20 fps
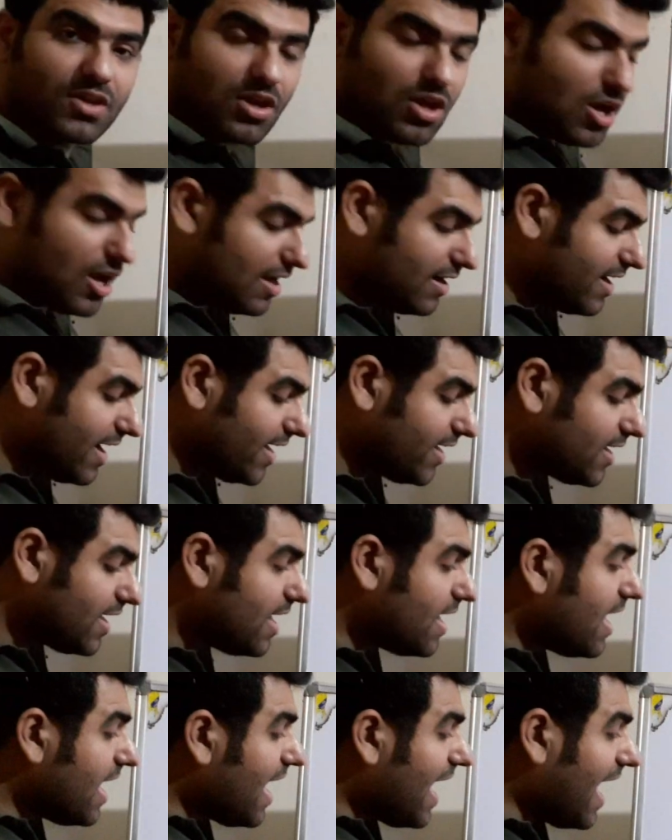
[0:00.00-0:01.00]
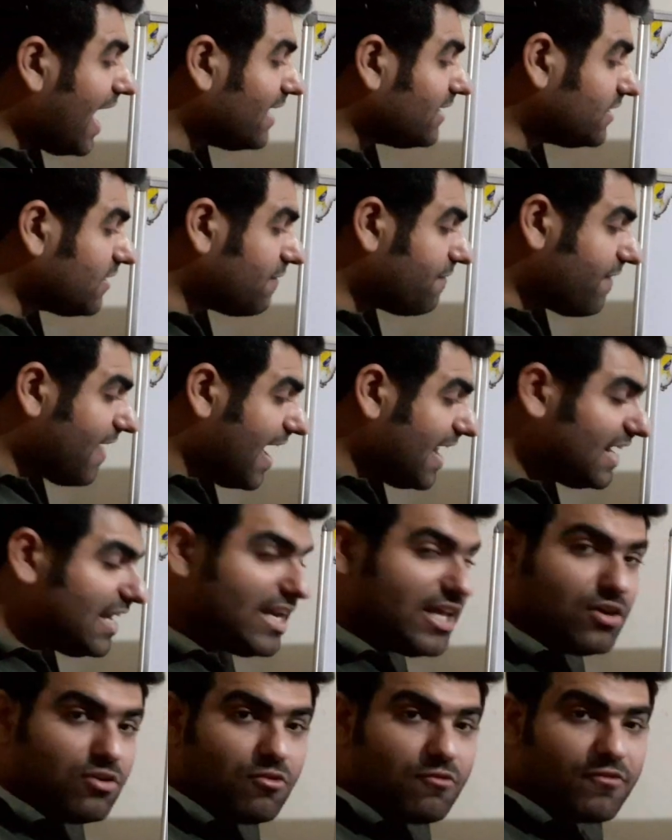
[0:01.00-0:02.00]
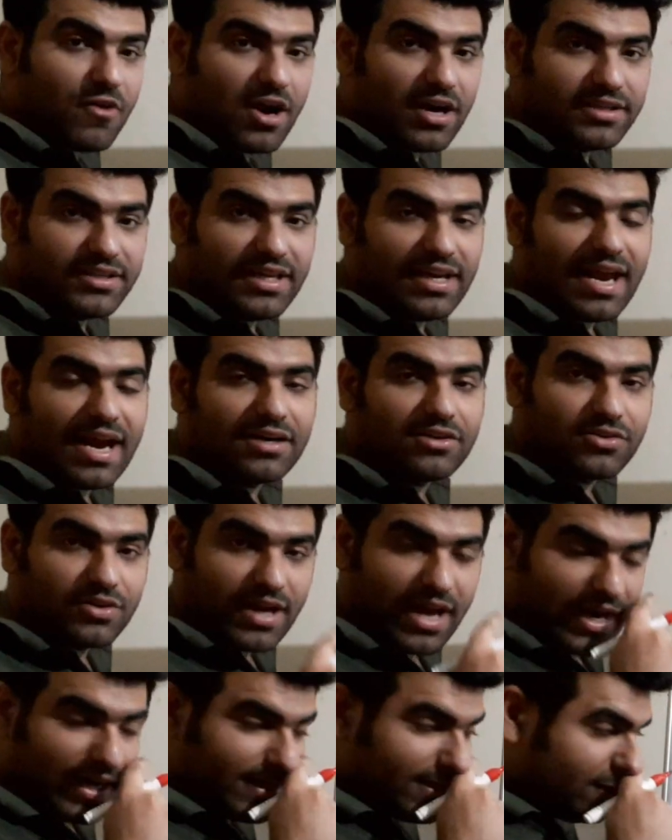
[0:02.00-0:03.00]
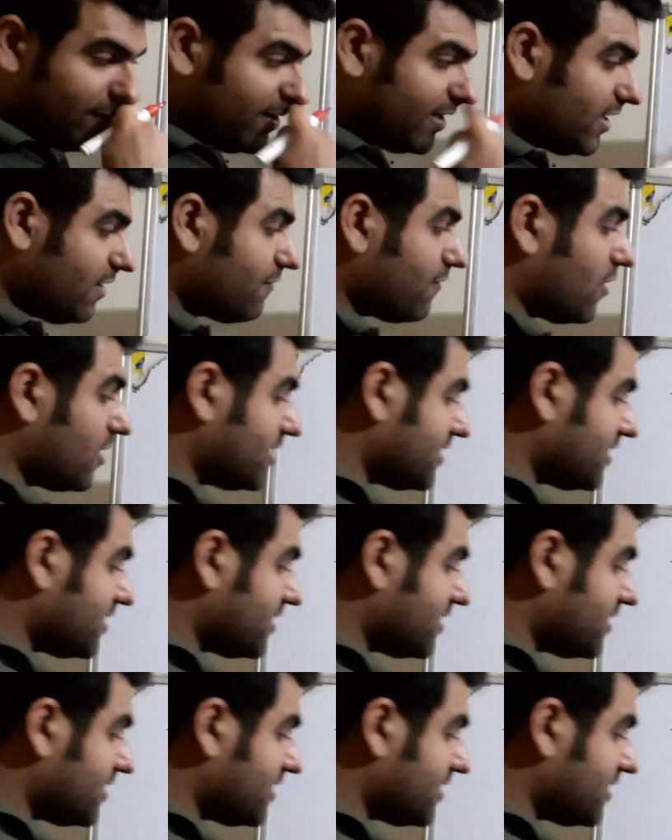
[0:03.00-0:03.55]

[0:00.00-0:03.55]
Alright. And the value for the electronegativity for